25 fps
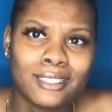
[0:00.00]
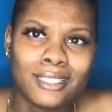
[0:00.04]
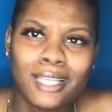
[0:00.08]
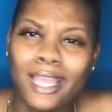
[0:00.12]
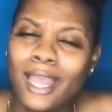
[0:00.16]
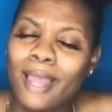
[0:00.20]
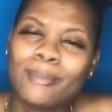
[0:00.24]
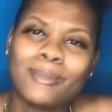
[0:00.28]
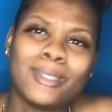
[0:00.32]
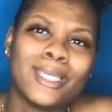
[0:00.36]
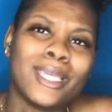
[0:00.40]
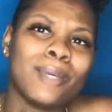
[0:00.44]

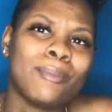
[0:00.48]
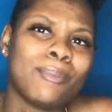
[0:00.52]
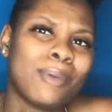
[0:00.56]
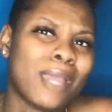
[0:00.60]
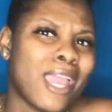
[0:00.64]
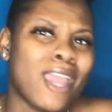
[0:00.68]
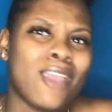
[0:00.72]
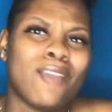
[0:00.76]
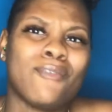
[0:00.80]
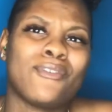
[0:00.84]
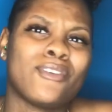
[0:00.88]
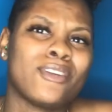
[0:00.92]
Got me in
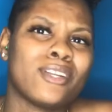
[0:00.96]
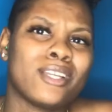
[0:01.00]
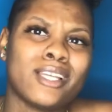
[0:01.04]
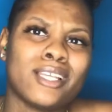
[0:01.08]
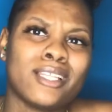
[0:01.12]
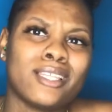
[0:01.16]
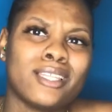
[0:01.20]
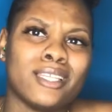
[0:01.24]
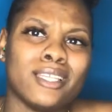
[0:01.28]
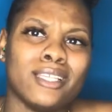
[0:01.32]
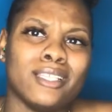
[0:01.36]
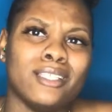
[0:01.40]
pain for
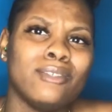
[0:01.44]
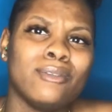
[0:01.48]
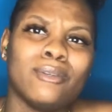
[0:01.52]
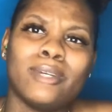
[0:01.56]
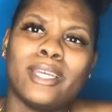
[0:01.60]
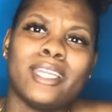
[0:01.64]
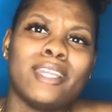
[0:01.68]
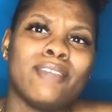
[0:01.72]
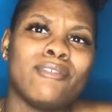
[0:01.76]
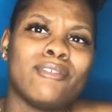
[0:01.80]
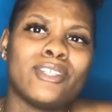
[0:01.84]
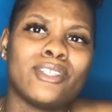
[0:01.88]
nothing. You
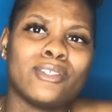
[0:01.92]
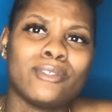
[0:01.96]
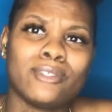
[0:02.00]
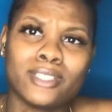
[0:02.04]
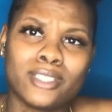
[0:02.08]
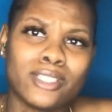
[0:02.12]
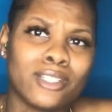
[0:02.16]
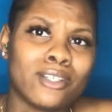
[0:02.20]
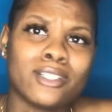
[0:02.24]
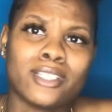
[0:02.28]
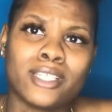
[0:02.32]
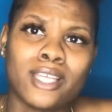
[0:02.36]
ain't even
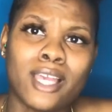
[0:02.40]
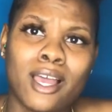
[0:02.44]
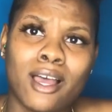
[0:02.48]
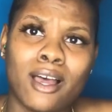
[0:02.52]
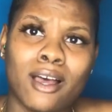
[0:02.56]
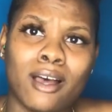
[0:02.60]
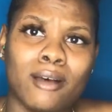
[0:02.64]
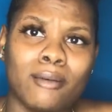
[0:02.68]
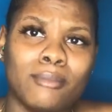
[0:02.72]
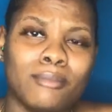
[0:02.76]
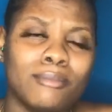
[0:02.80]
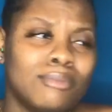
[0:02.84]
doing your
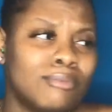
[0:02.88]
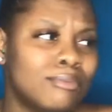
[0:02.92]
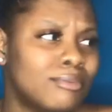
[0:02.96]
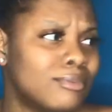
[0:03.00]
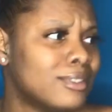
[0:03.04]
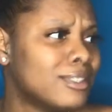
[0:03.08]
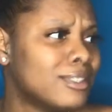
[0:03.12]
job.